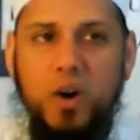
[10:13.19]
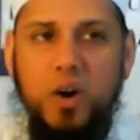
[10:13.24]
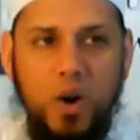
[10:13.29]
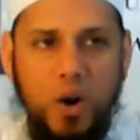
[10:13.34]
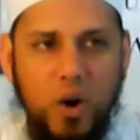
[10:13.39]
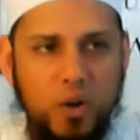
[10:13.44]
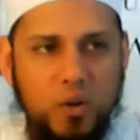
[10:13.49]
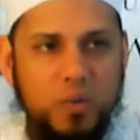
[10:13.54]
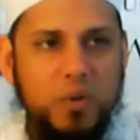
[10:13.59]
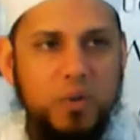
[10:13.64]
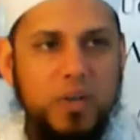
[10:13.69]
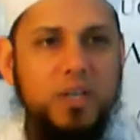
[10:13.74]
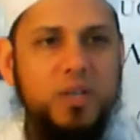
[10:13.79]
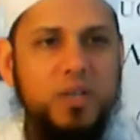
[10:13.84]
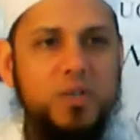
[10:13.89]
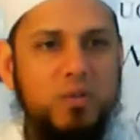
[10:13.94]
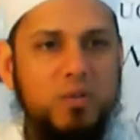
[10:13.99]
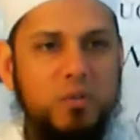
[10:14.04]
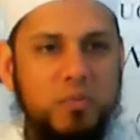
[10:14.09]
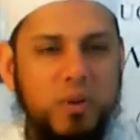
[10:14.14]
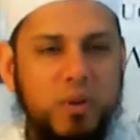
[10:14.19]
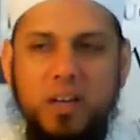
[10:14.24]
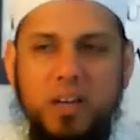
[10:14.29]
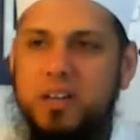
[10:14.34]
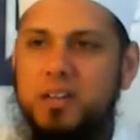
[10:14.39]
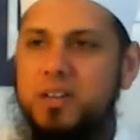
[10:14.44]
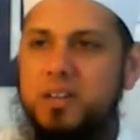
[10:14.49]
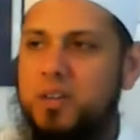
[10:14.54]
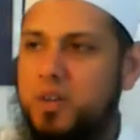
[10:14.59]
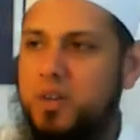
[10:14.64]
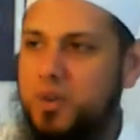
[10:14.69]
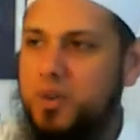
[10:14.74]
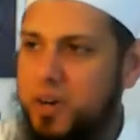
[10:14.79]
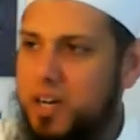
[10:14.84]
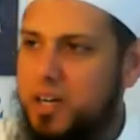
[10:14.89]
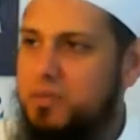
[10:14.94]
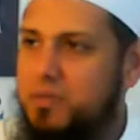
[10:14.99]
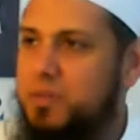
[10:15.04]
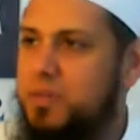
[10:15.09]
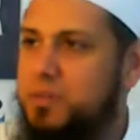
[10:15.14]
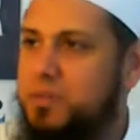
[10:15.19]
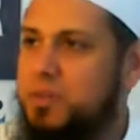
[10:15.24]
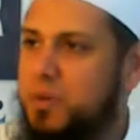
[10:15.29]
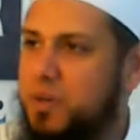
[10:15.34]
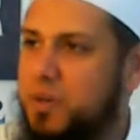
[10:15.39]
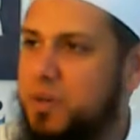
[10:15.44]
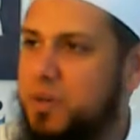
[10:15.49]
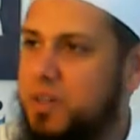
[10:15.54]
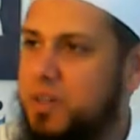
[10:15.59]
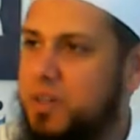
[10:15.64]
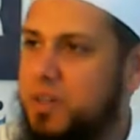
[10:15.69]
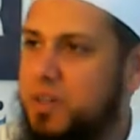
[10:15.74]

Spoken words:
Always remain grateful to Allah.